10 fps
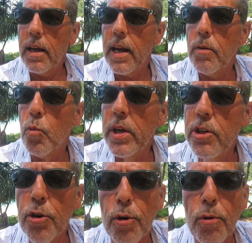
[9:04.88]
and when
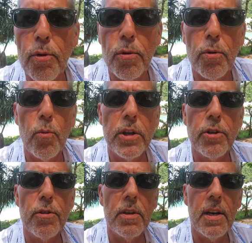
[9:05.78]
you're
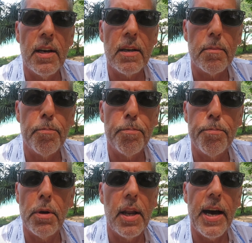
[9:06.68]
not
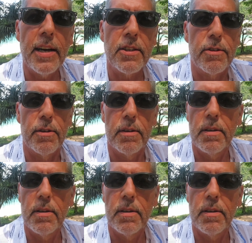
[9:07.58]
plastered,